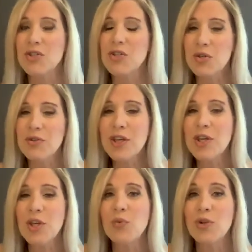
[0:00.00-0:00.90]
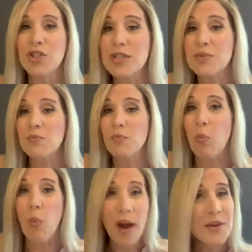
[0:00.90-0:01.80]
So do you think you were just
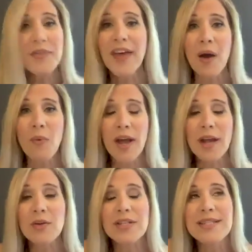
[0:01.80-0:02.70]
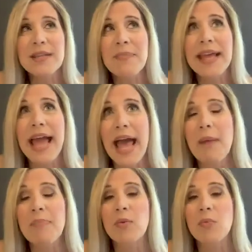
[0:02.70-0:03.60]
wired that way, or did something
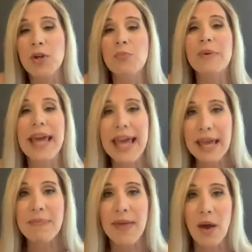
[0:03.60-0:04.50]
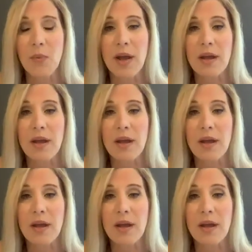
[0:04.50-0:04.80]
happen where you became that way?